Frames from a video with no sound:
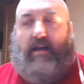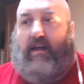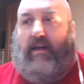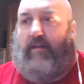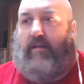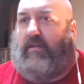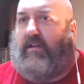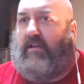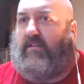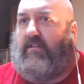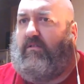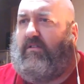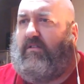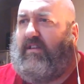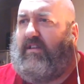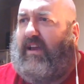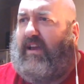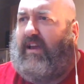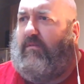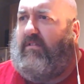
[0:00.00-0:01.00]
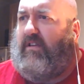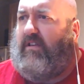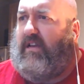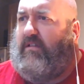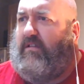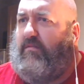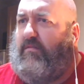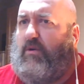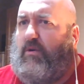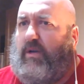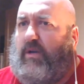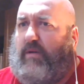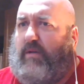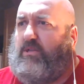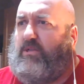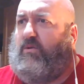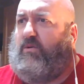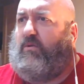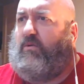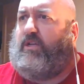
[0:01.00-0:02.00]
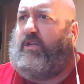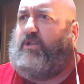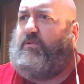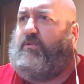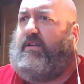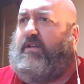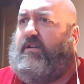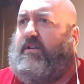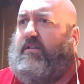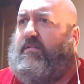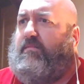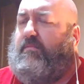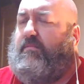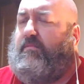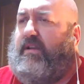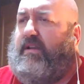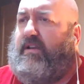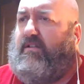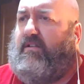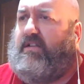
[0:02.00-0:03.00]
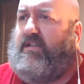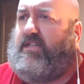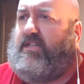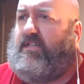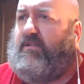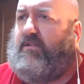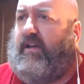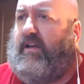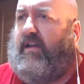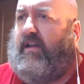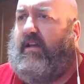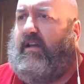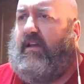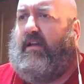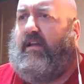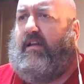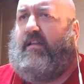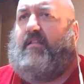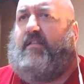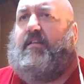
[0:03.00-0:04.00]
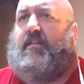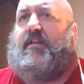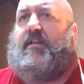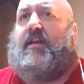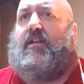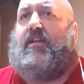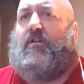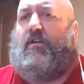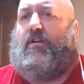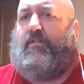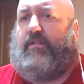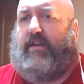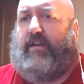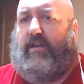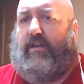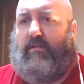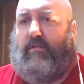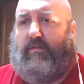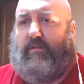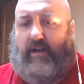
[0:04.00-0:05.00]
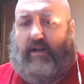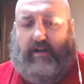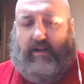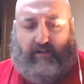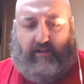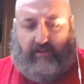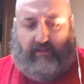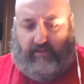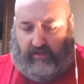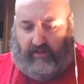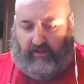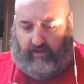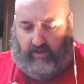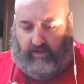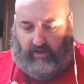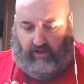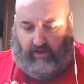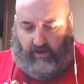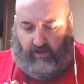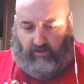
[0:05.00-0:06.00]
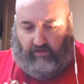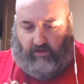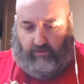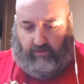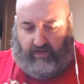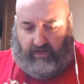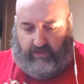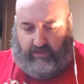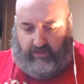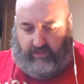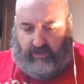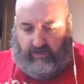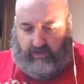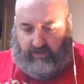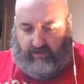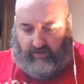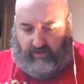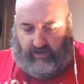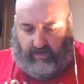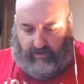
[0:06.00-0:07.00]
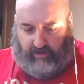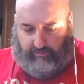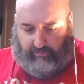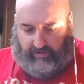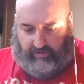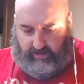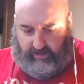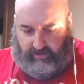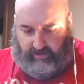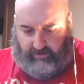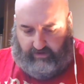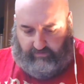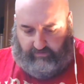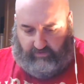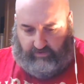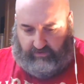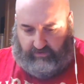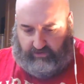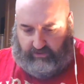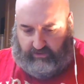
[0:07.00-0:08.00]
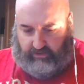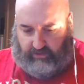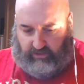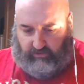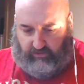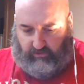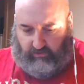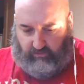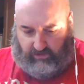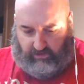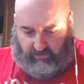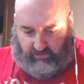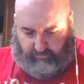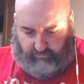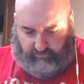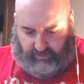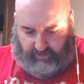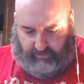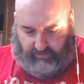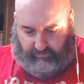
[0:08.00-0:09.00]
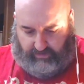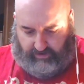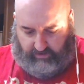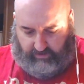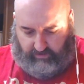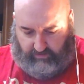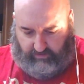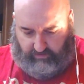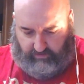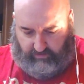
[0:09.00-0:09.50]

next door's cat was in here. And Mookie was talking to it and being nice to it. So get a knife, kill the fucking thing. All right, we're getting to the end of the game here. If I stick to some PayPal.